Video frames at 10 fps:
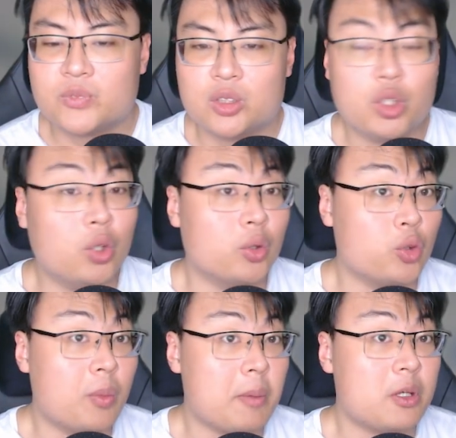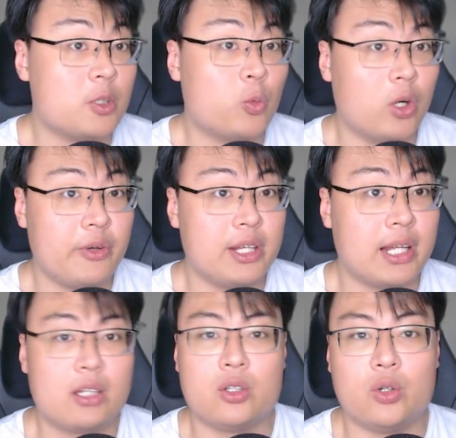So you might be worried
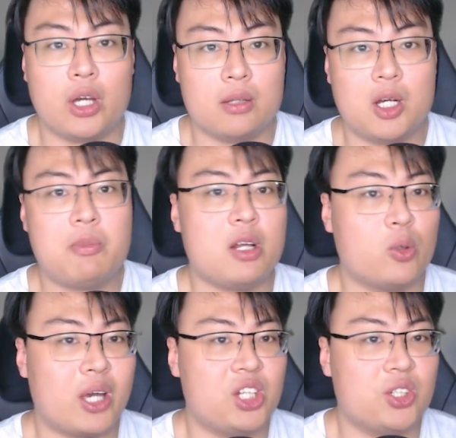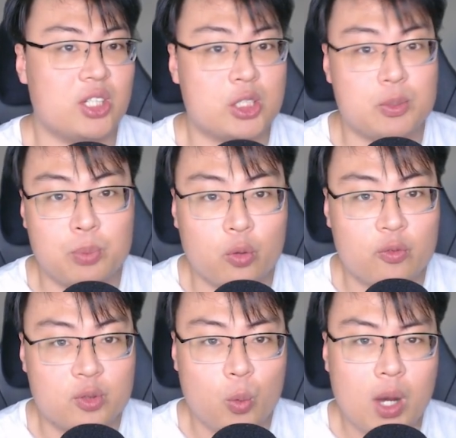like, okay, now my location is
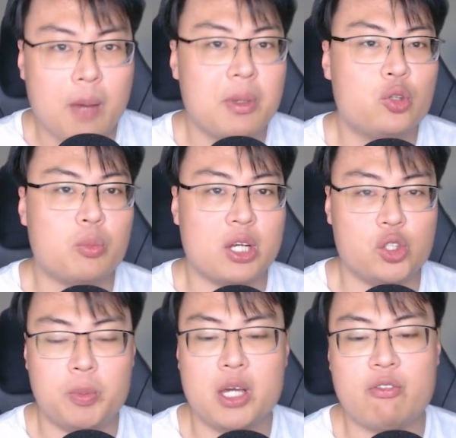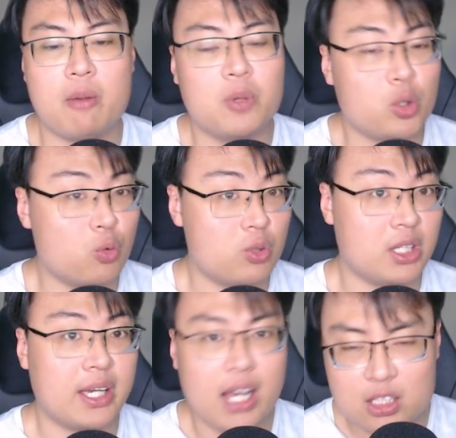spoofed. So what happened to my G P S if I'm not using
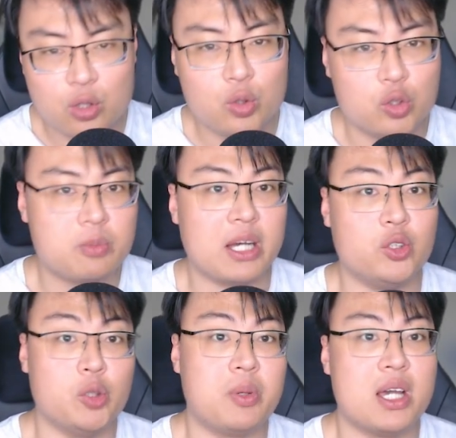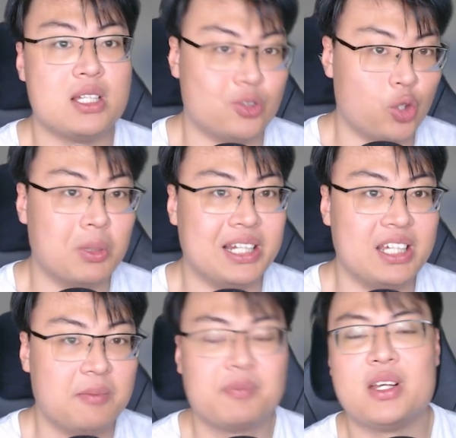it? Can I still use my G P S normally?